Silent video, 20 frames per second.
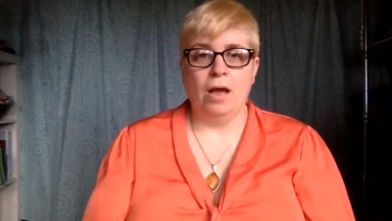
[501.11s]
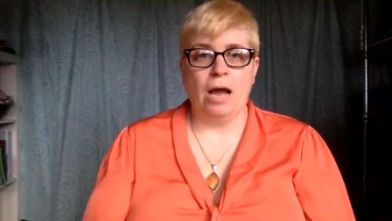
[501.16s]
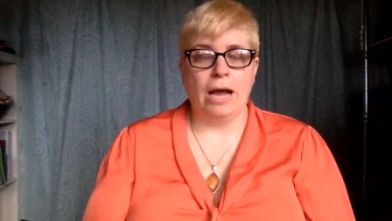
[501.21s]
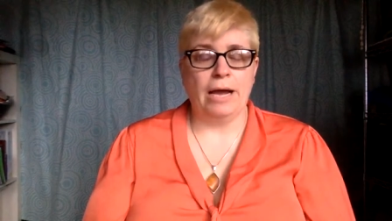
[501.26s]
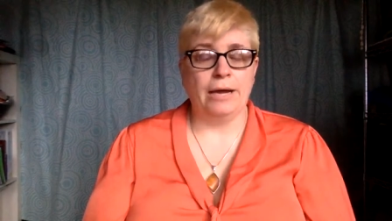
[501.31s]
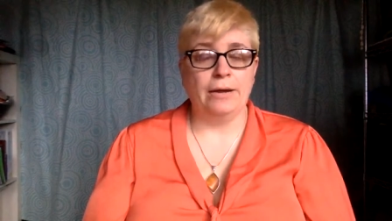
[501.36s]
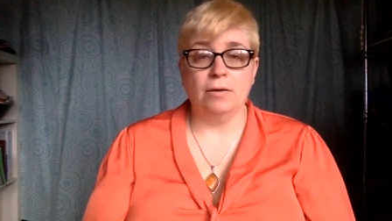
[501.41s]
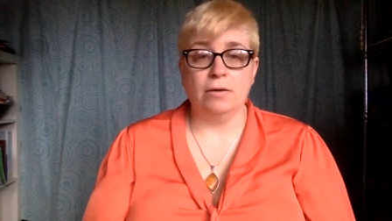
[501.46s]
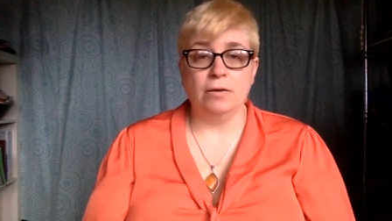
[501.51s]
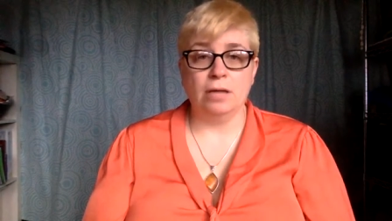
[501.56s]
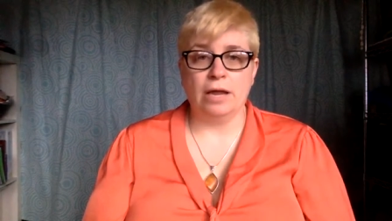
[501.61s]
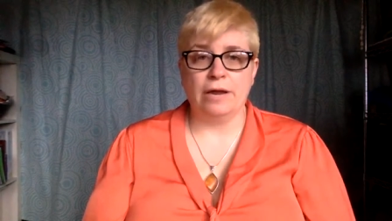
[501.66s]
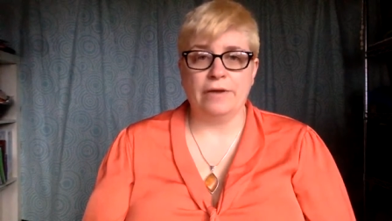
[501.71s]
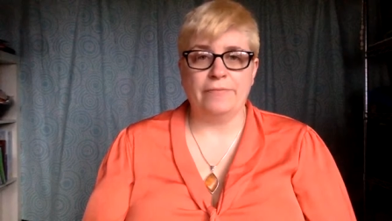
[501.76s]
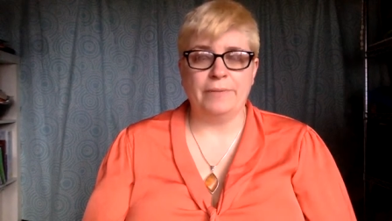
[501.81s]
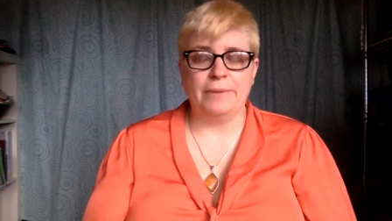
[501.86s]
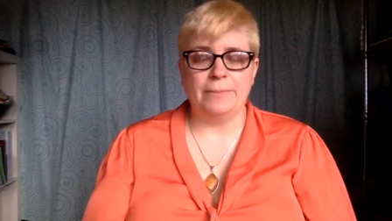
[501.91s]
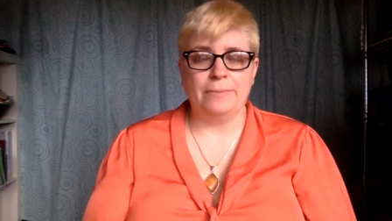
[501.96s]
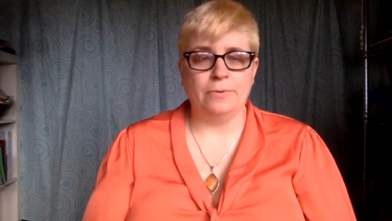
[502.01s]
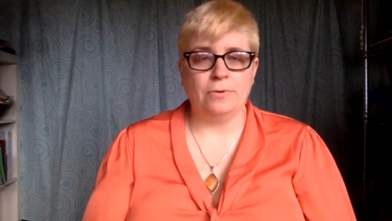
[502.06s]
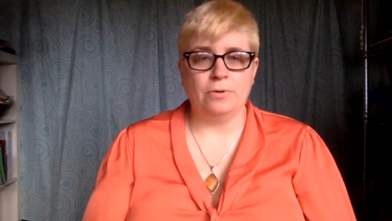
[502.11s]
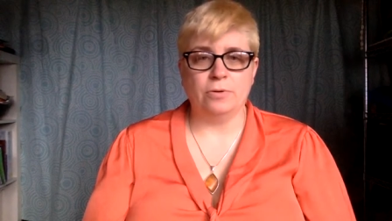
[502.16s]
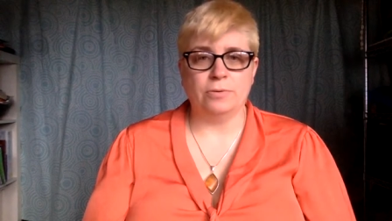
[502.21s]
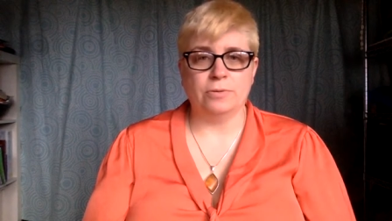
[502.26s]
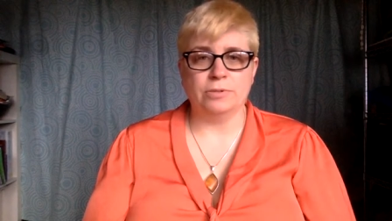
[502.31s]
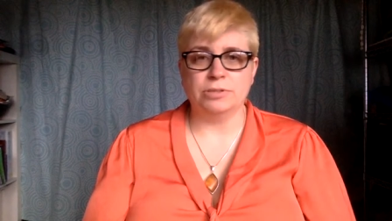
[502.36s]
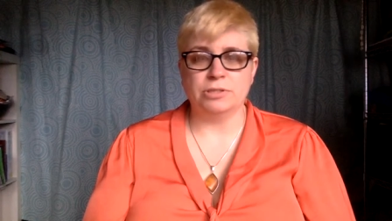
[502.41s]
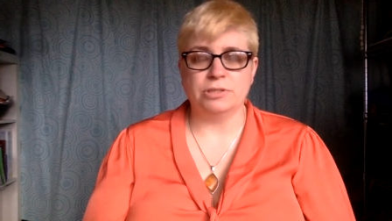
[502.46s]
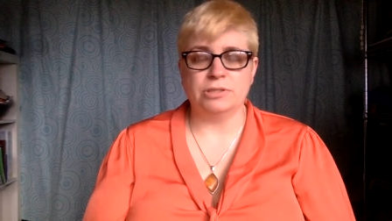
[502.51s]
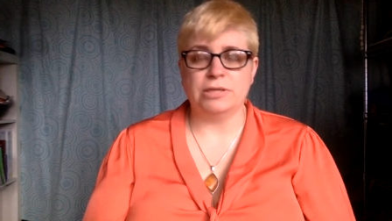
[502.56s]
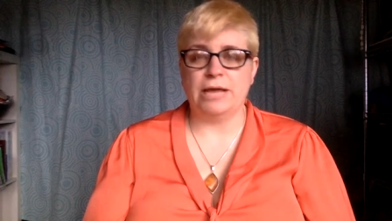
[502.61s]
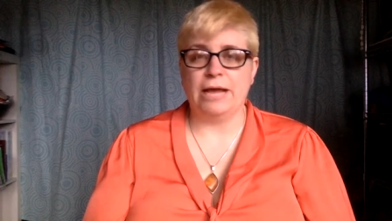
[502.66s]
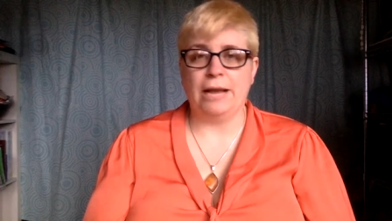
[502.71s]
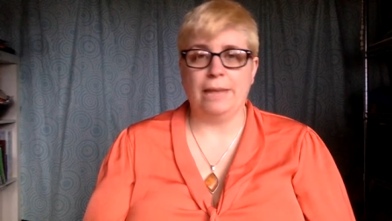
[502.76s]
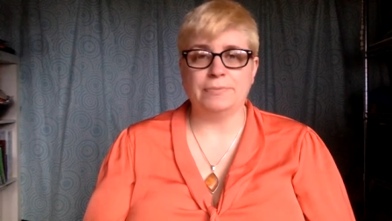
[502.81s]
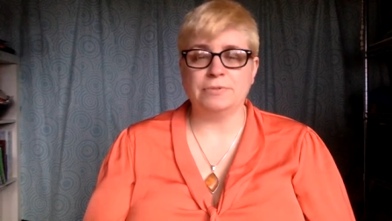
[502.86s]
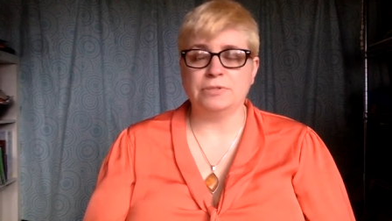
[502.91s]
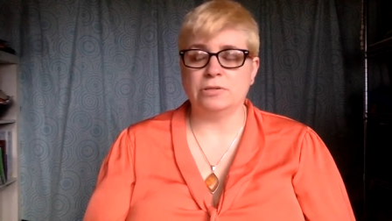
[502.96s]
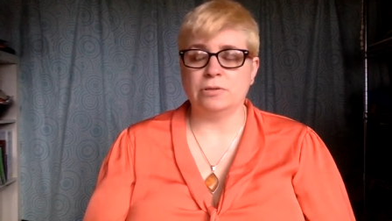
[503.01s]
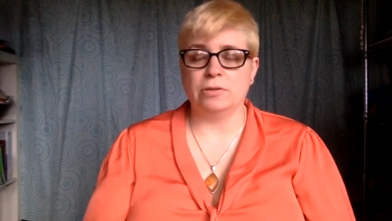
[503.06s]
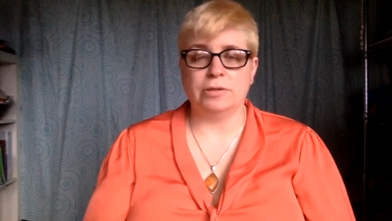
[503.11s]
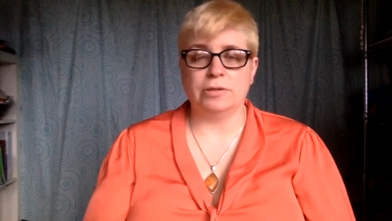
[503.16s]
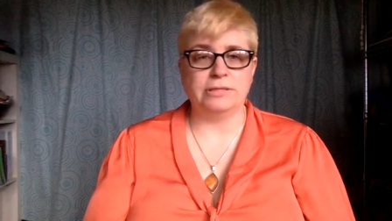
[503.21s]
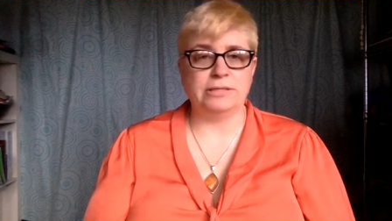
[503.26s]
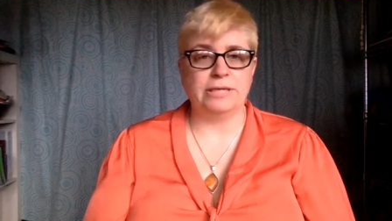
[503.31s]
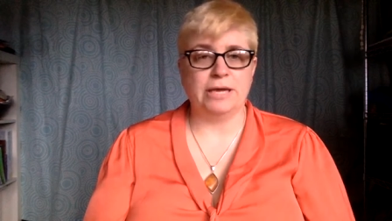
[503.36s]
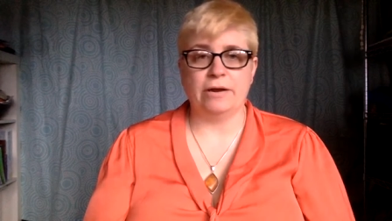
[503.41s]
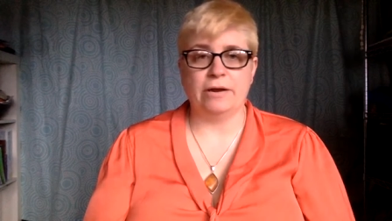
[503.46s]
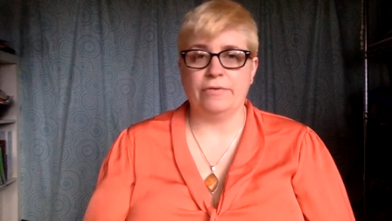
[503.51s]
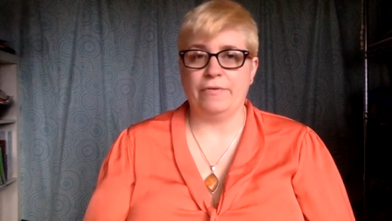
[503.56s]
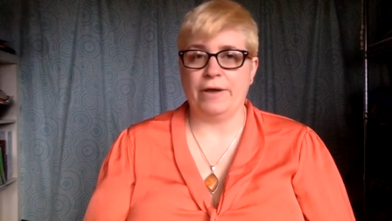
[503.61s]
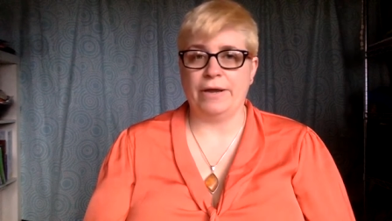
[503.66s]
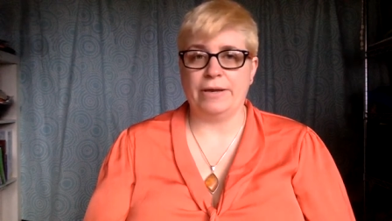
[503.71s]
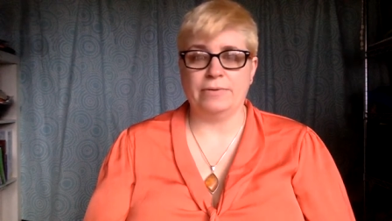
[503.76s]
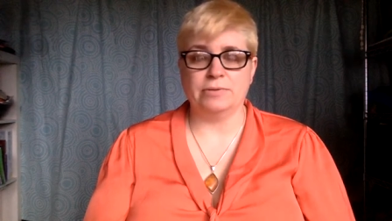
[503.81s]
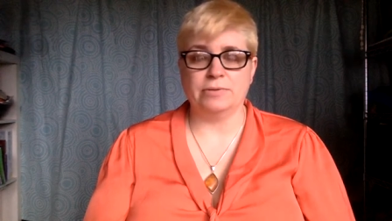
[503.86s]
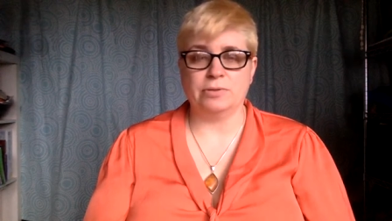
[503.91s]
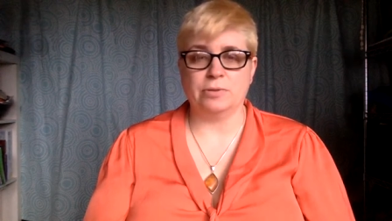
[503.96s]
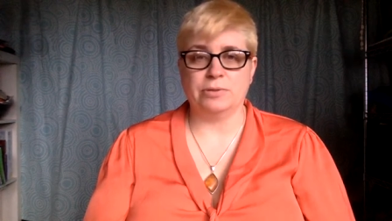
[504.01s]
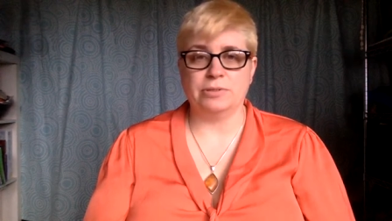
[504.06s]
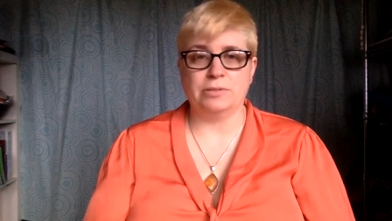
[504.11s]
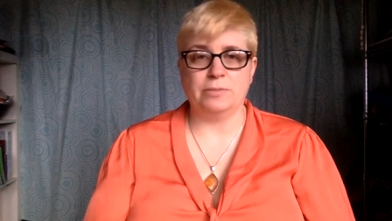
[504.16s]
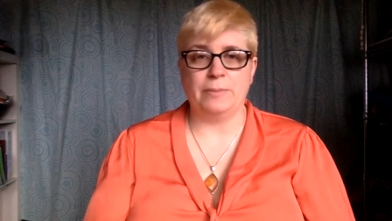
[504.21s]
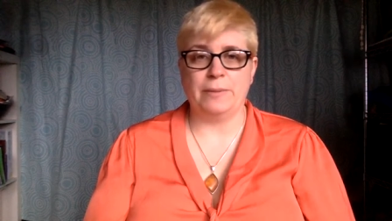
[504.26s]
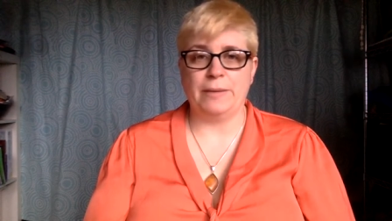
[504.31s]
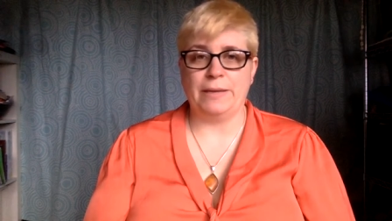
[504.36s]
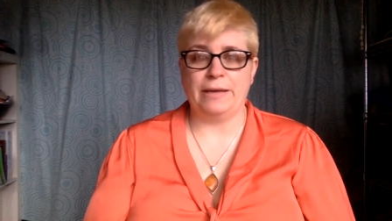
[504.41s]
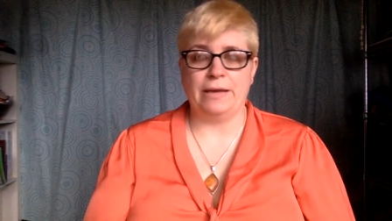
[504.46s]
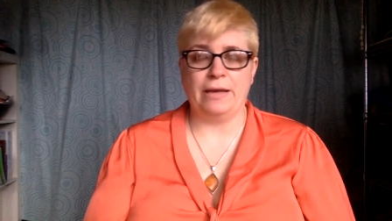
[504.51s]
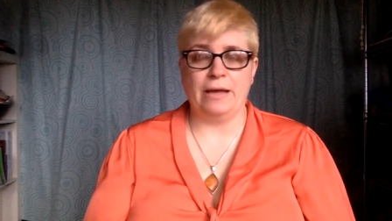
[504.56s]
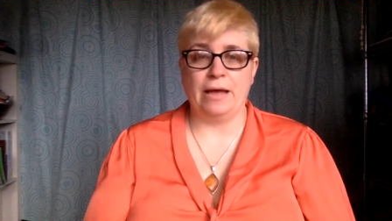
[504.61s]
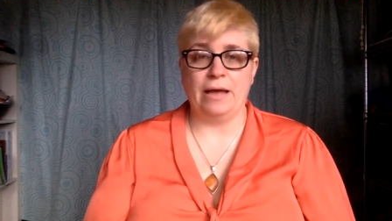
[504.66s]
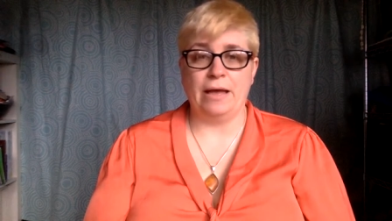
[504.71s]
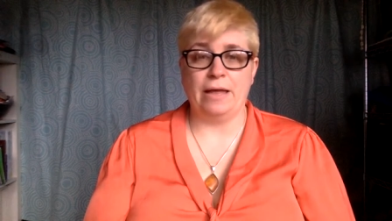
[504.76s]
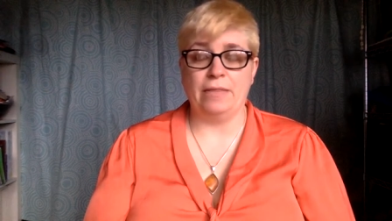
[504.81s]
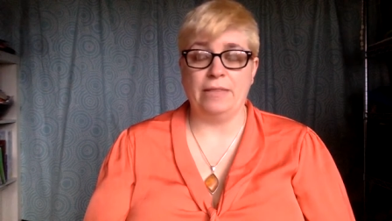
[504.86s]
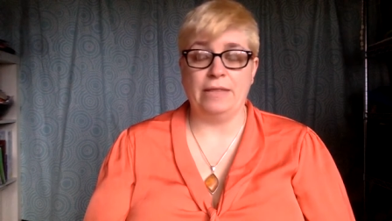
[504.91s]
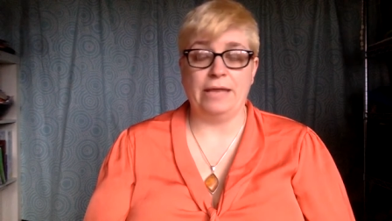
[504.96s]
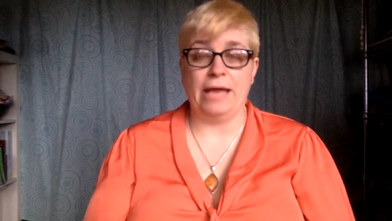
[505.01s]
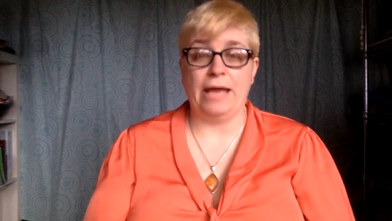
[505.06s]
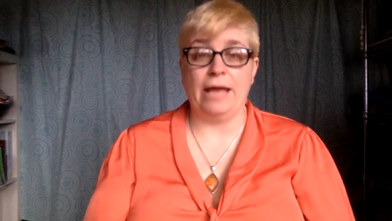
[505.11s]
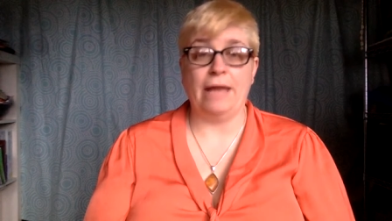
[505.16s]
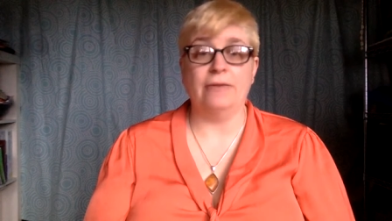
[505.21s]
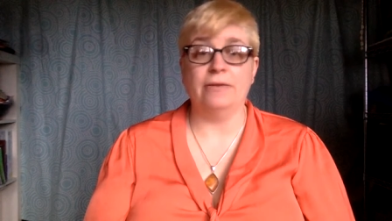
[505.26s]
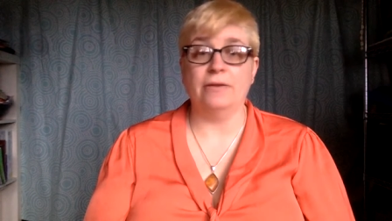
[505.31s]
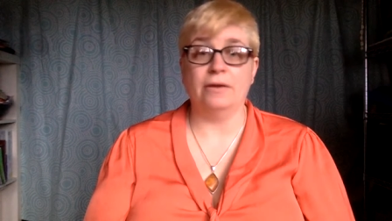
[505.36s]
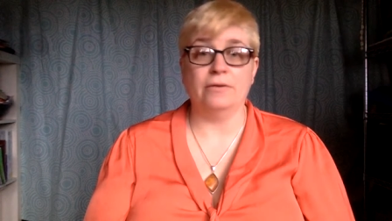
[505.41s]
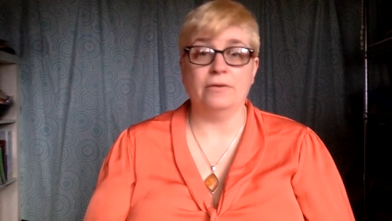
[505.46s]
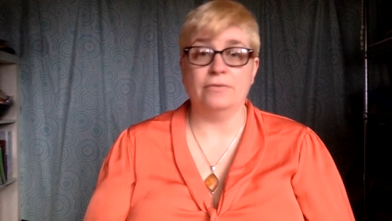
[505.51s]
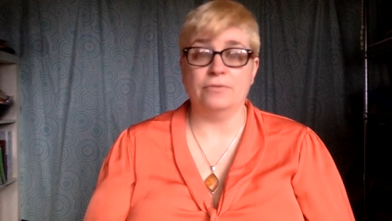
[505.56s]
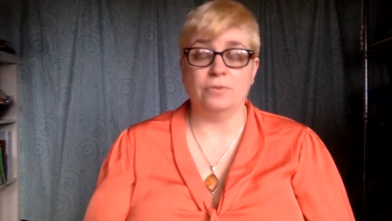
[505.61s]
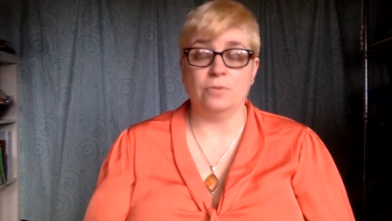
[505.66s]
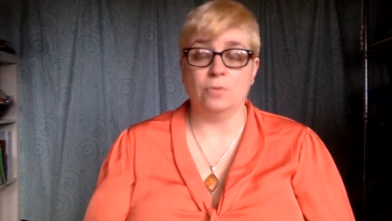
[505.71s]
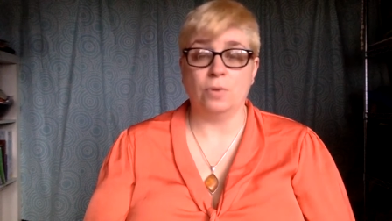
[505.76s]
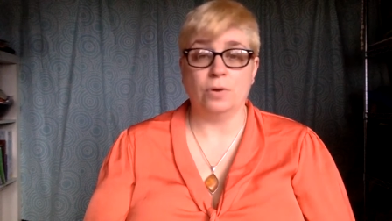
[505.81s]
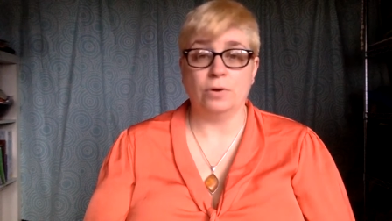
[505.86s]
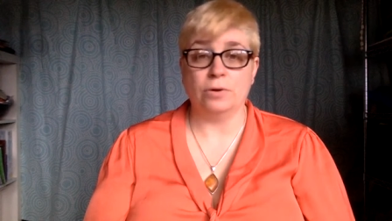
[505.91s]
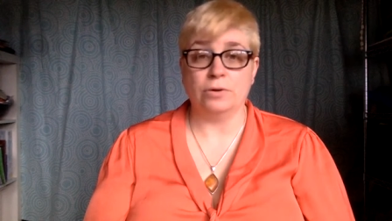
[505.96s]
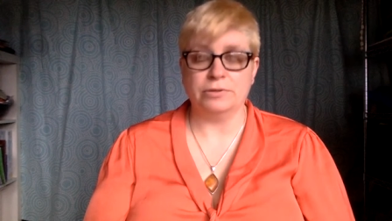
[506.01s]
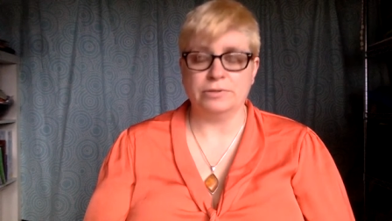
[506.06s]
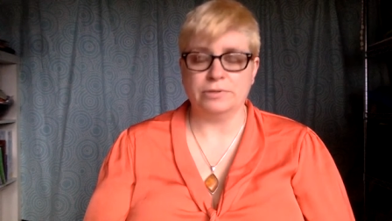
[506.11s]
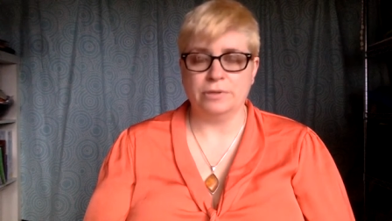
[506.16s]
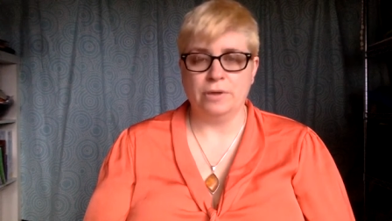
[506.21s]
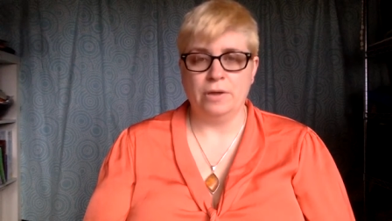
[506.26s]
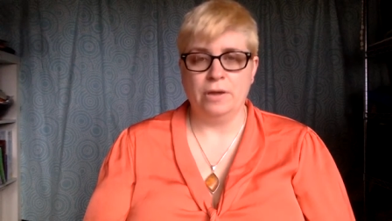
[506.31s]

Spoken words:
I know a lot of people who were just absolutely terrified it was going to be the end of the world.